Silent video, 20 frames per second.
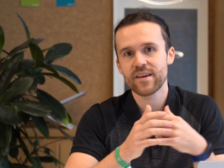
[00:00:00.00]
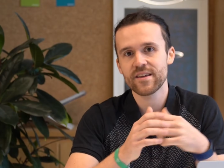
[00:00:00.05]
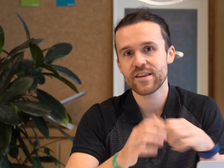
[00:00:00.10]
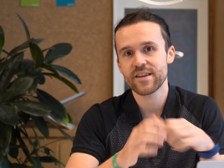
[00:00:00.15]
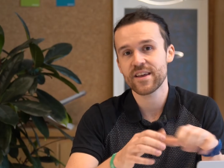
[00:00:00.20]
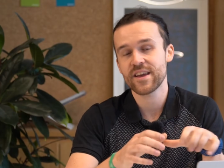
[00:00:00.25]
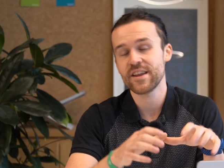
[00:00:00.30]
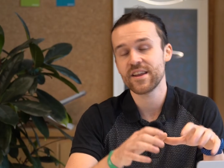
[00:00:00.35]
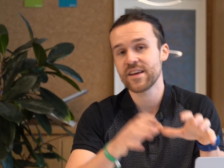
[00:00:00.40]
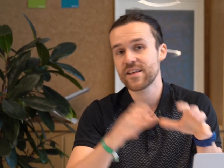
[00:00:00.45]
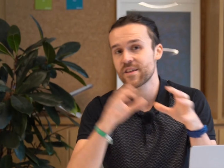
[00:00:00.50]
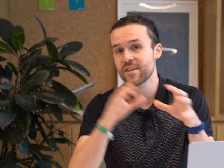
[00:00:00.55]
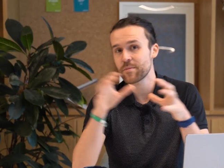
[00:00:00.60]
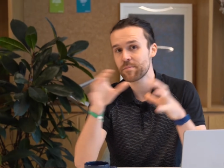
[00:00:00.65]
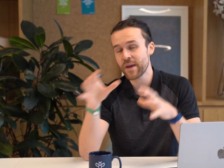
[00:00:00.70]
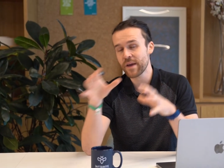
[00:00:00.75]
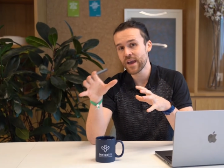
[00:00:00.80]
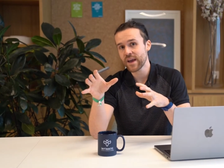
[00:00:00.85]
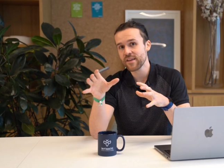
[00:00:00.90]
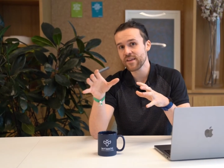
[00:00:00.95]
They can
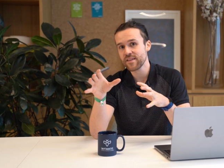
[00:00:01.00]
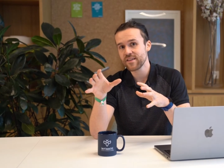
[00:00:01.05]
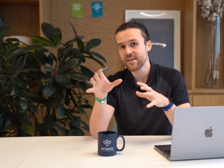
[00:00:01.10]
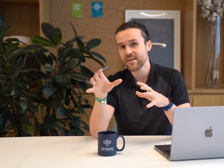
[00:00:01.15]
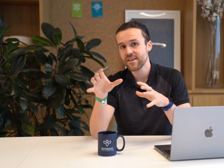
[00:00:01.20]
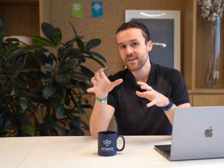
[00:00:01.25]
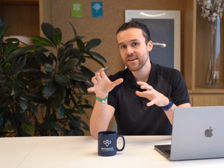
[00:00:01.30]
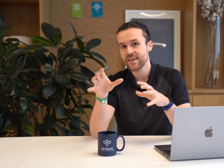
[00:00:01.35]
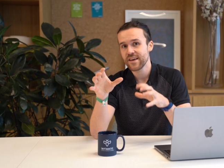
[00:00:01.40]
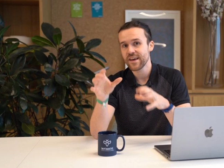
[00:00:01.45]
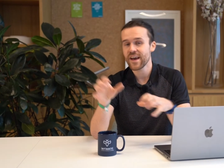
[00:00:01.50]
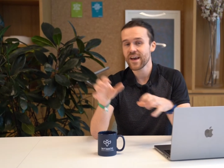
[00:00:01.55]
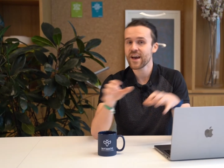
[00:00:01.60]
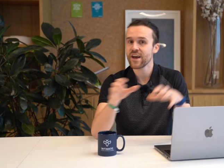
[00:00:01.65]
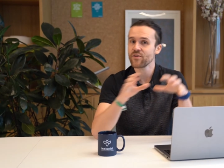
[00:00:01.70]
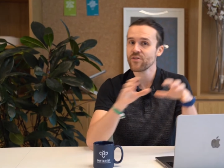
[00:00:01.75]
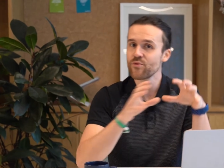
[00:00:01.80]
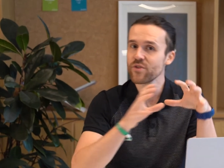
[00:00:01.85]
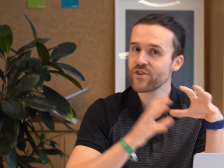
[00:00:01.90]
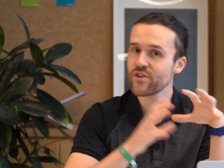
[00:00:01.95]
expand
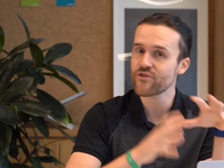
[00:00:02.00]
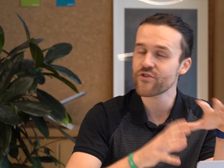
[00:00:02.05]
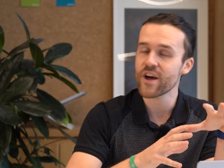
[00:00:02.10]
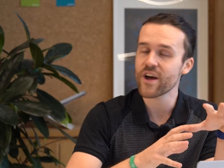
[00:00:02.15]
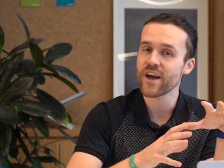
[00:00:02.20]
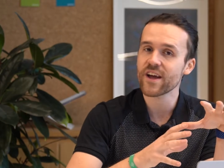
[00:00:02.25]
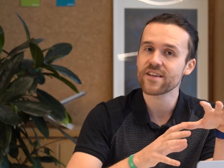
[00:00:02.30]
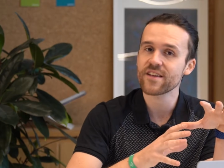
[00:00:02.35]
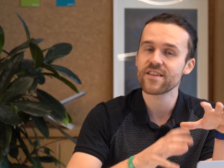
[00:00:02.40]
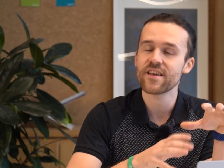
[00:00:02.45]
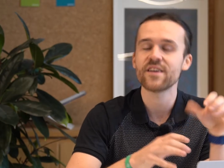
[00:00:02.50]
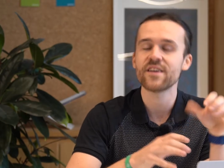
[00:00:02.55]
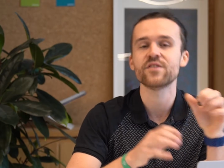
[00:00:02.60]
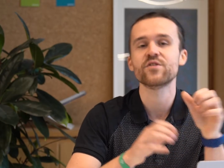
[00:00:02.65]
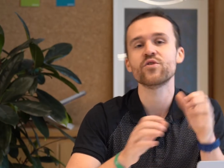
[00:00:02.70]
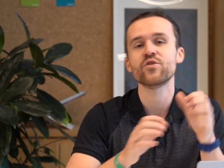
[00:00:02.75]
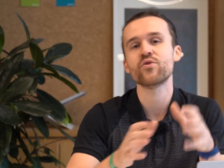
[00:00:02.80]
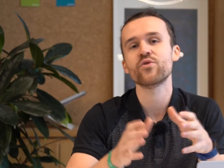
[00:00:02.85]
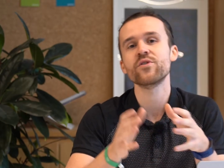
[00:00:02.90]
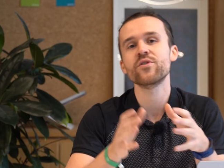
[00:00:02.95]
and retract as
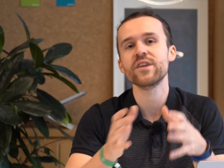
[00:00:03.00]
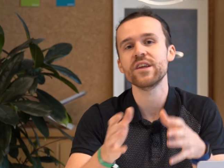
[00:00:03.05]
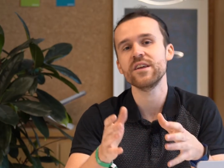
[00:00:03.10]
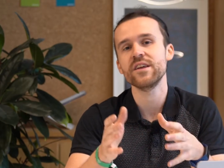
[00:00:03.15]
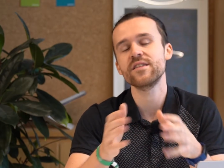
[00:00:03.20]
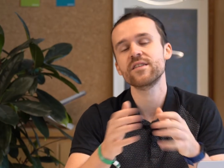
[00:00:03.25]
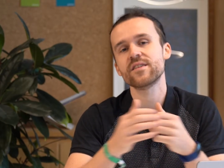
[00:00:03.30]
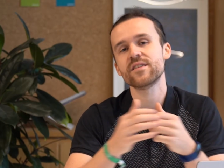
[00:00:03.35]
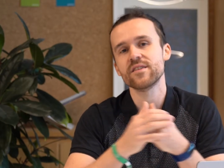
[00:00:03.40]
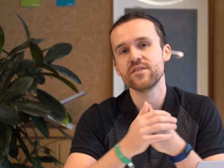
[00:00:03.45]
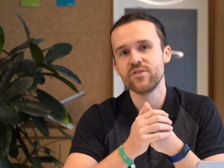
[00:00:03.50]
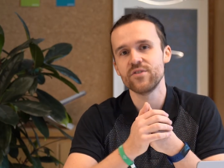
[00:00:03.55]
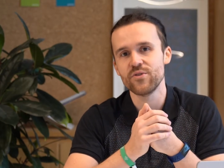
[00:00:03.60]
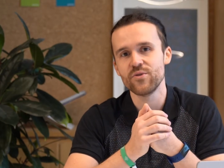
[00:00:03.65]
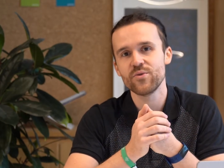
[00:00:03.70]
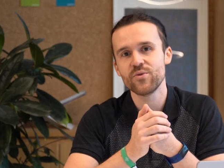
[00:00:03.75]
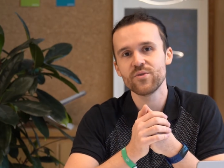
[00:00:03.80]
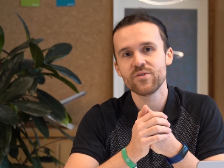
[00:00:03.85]
your needs do.